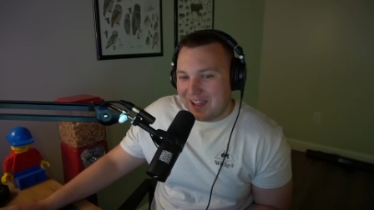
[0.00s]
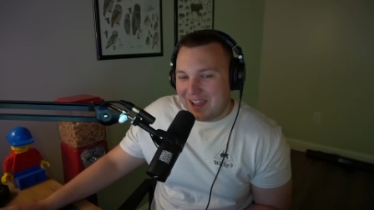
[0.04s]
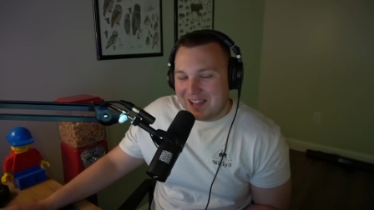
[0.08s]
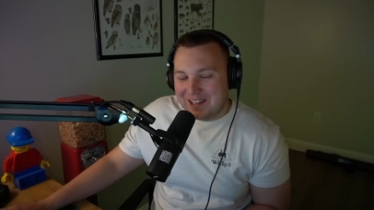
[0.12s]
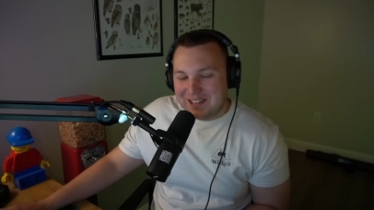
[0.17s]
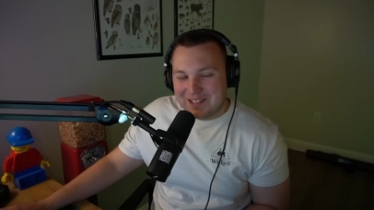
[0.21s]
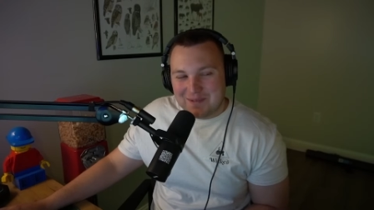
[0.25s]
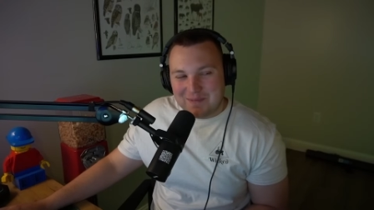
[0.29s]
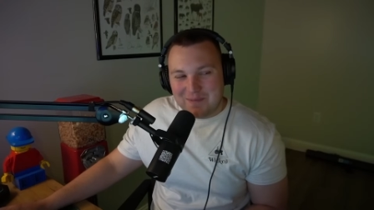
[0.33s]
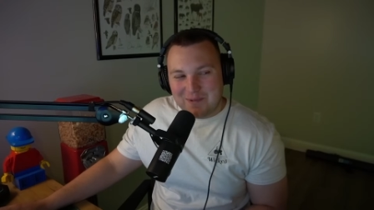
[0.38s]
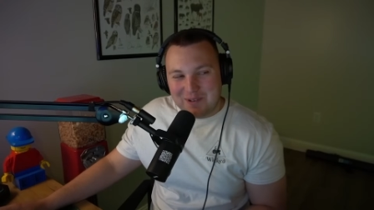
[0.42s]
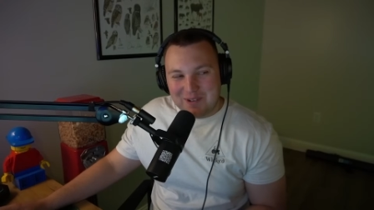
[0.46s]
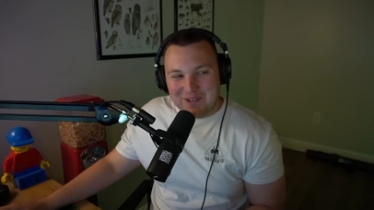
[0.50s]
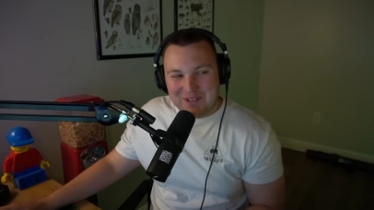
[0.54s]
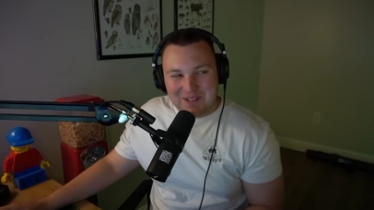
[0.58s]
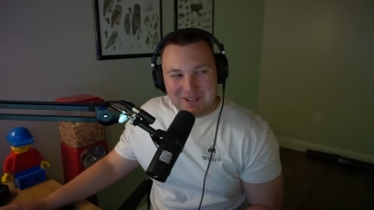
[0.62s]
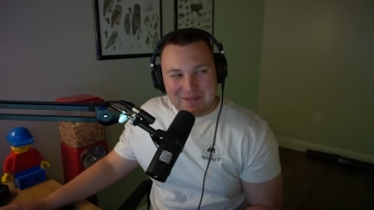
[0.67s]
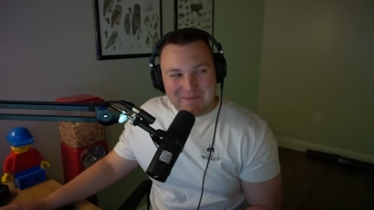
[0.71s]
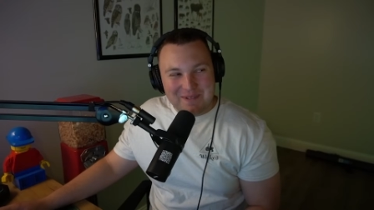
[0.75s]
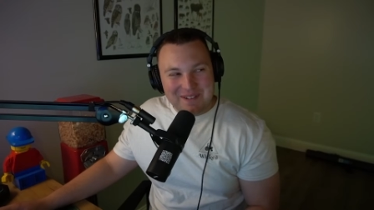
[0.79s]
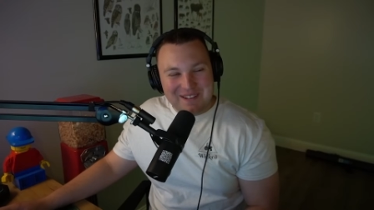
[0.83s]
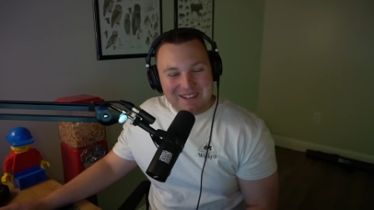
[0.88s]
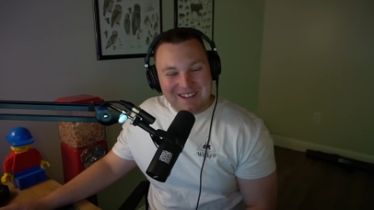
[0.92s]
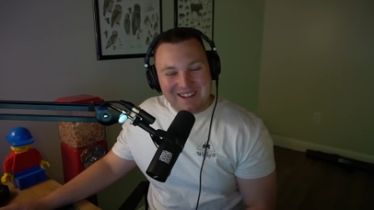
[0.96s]
gonna add some
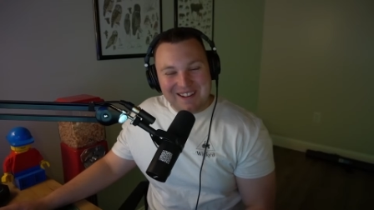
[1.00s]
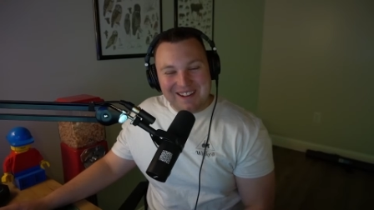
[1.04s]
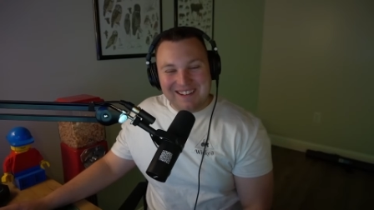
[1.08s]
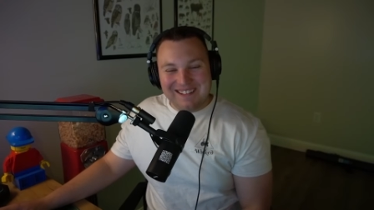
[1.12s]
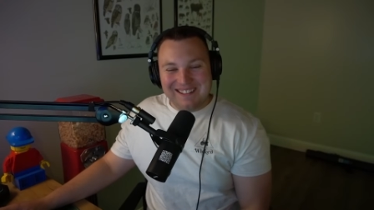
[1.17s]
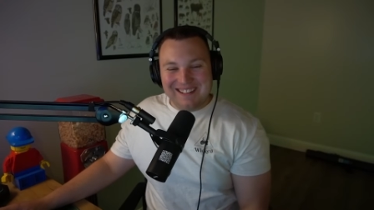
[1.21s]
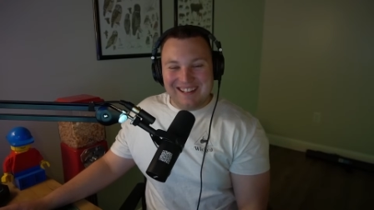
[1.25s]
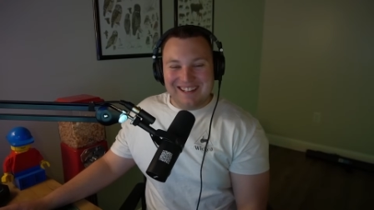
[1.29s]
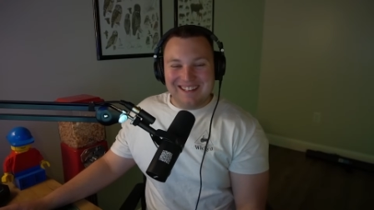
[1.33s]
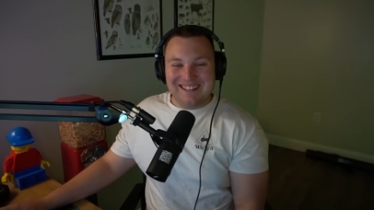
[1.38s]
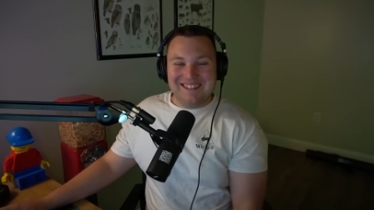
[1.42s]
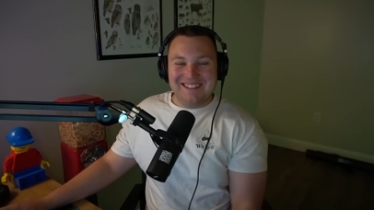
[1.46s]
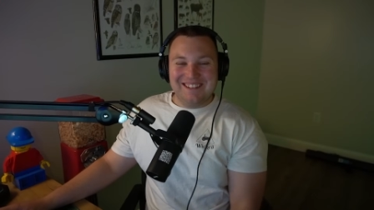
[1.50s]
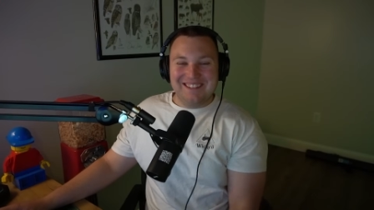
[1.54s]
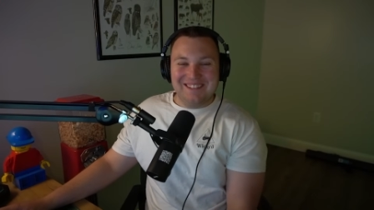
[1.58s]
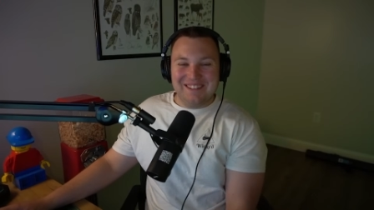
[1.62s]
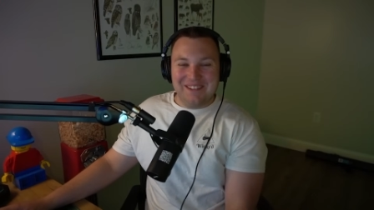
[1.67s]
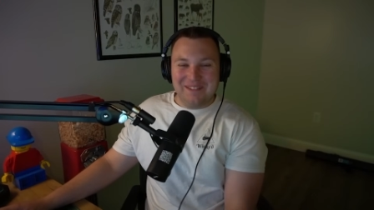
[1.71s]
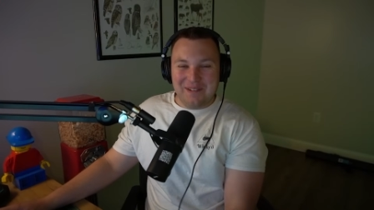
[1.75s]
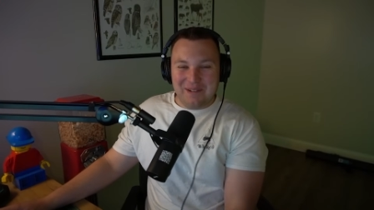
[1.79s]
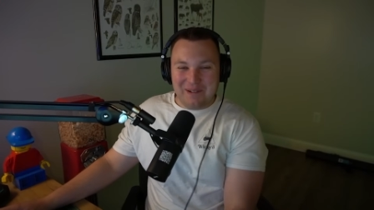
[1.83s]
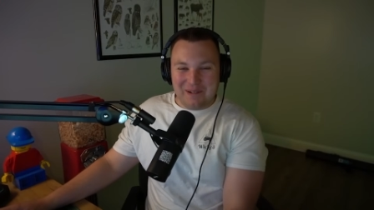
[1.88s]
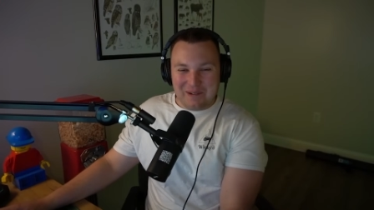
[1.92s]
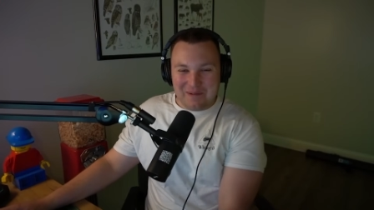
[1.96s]
more Ghibli
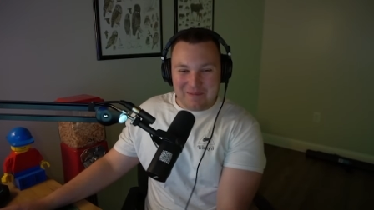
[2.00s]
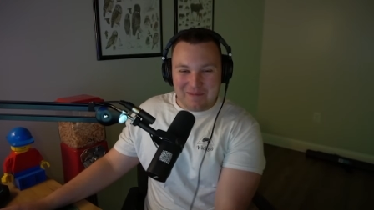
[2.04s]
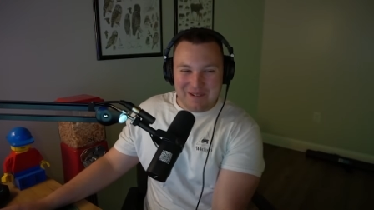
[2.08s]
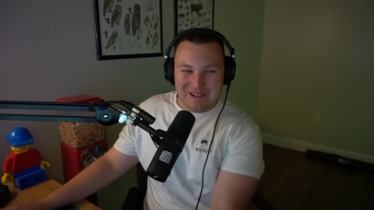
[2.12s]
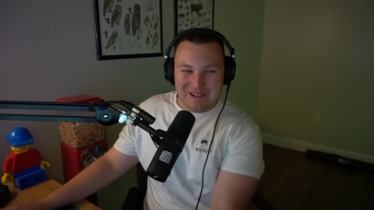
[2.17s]
content to your living